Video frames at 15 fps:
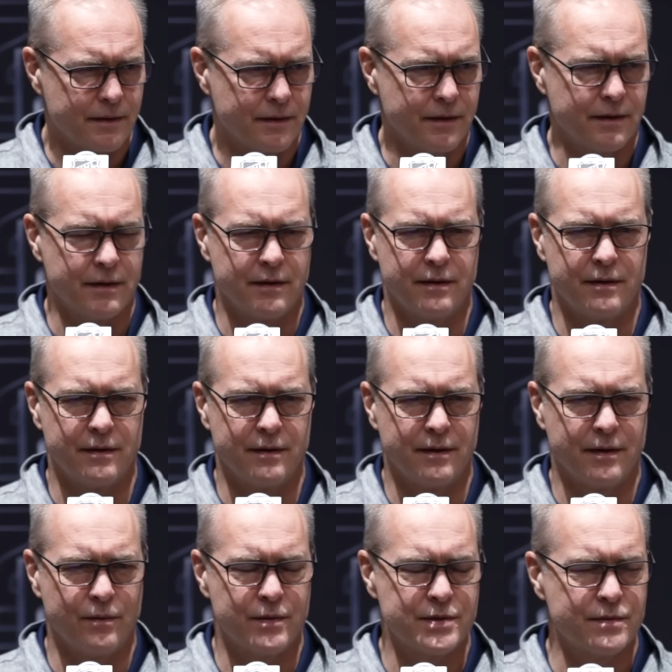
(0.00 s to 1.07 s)
and
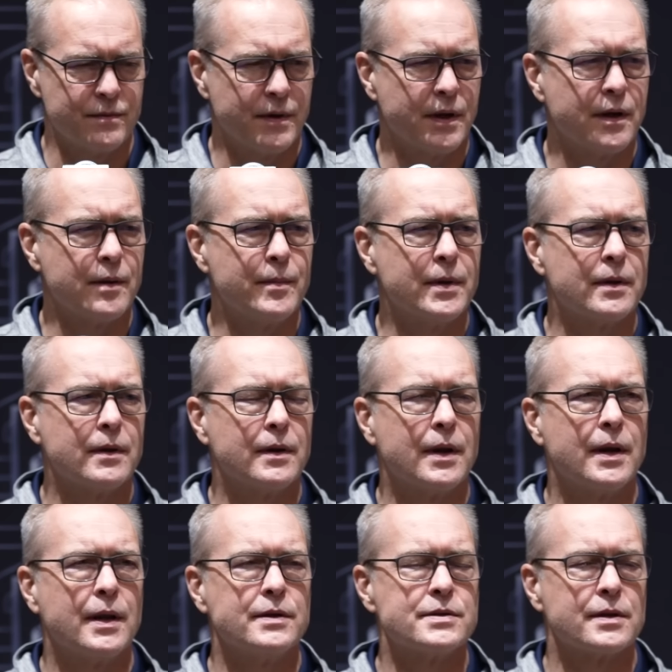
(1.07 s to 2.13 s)
I wasn't ready to be an
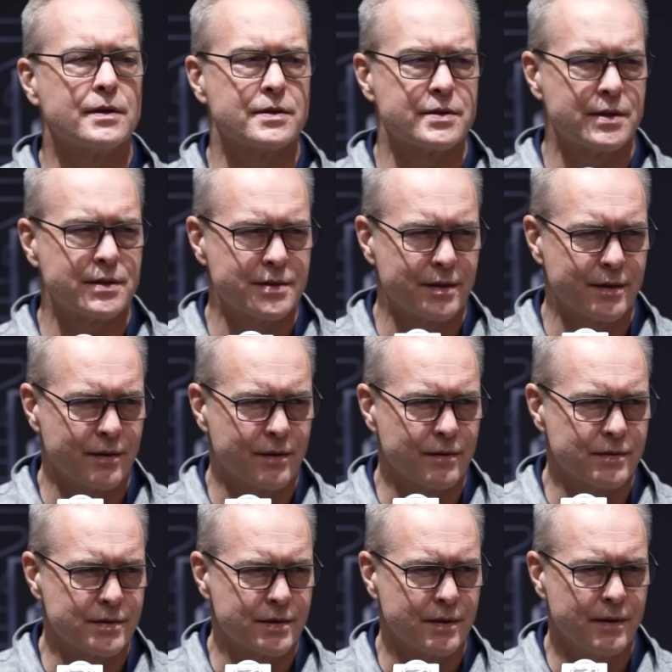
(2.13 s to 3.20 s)
NHL assistant
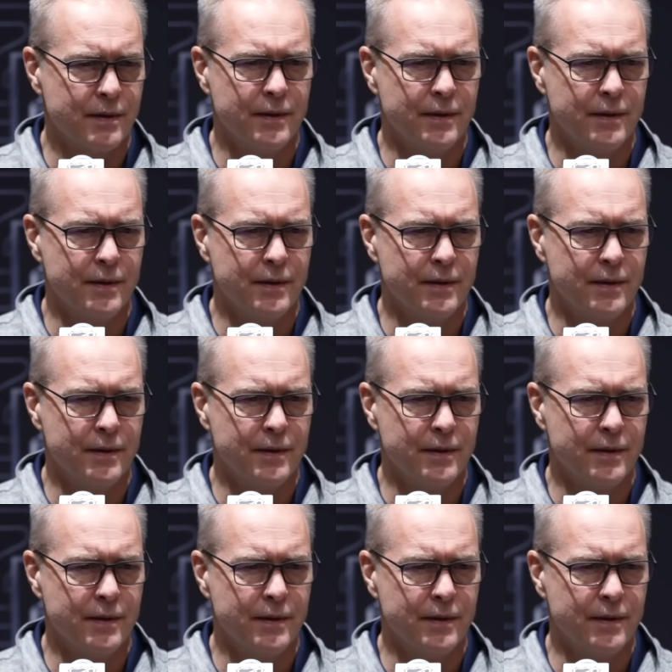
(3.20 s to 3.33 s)
coach.